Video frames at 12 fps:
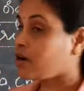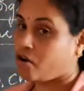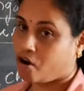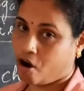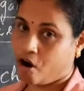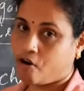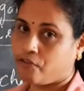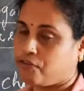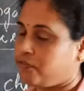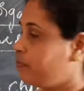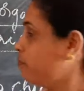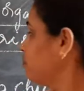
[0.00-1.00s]
cough,
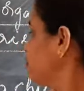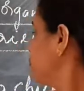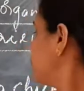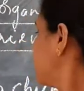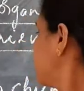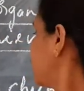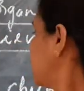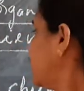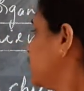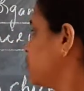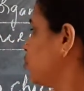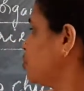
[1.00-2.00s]
that
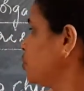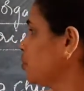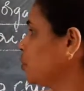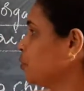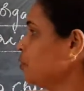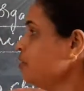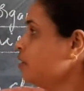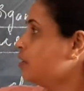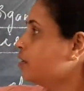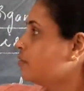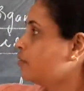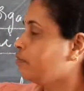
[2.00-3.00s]
is due to
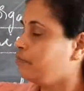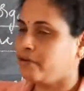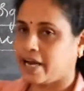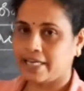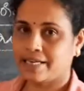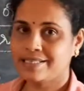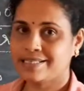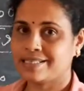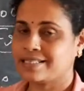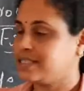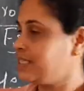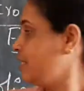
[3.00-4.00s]
virus
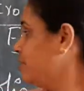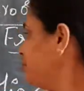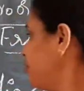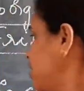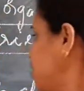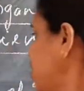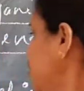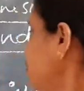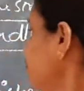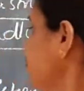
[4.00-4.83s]
infection,